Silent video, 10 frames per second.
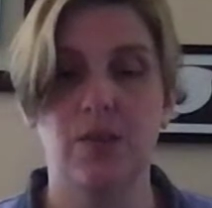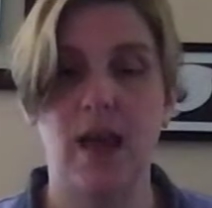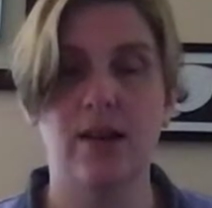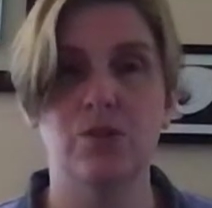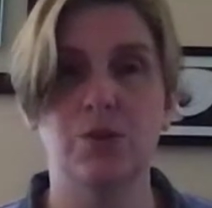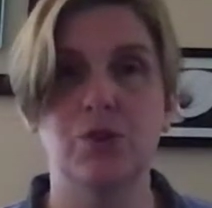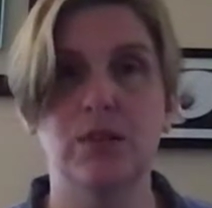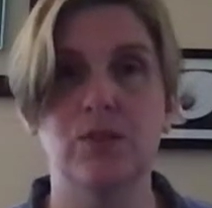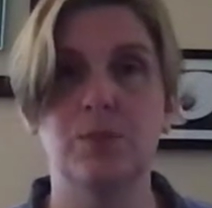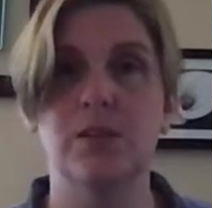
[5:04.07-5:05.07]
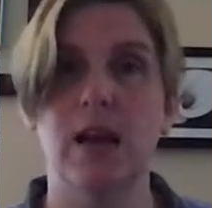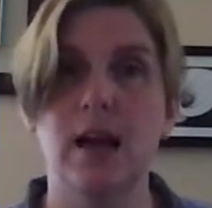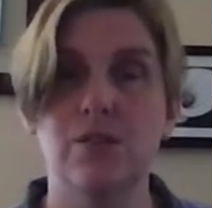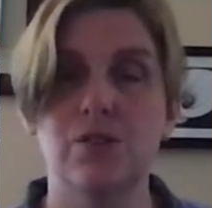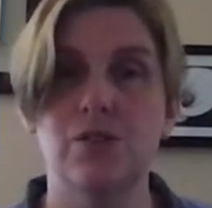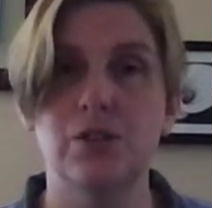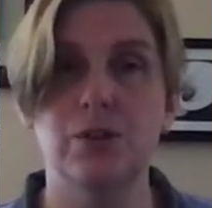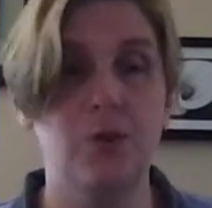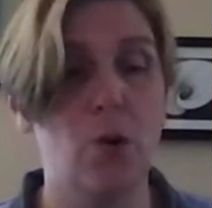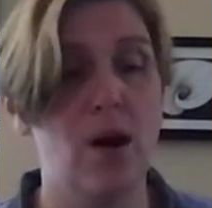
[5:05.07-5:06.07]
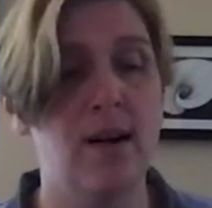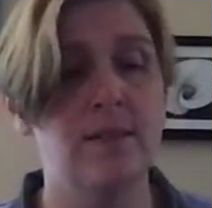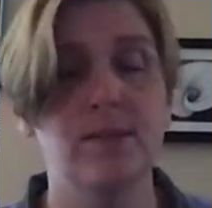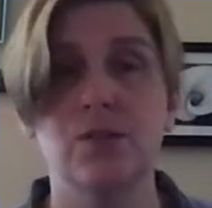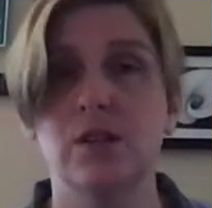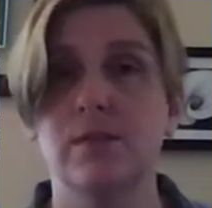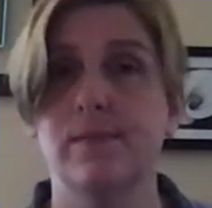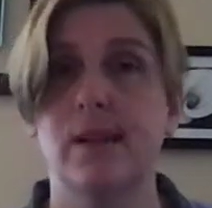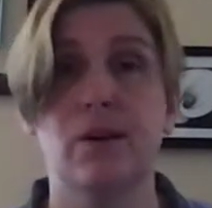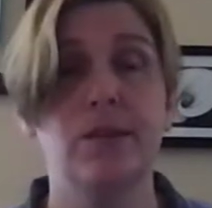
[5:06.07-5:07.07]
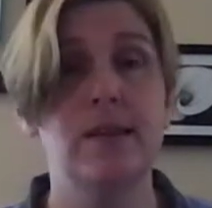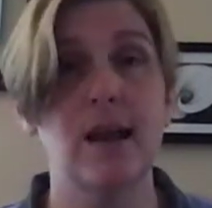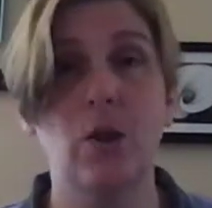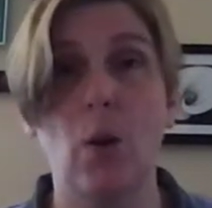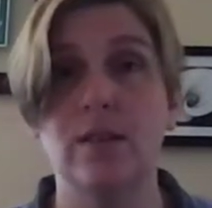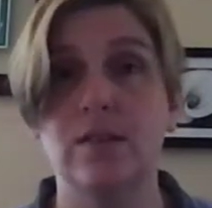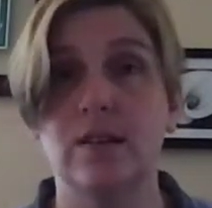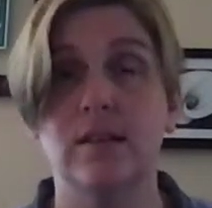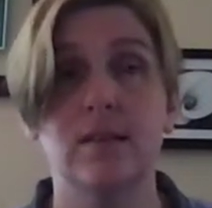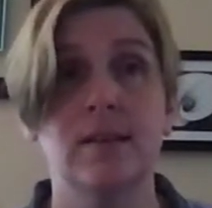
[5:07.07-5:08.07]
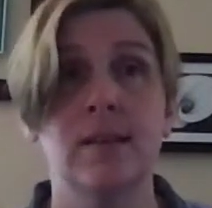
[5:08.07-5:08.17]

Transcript: the actual transcripts that I asked you to. If you are, there are only 10 questions.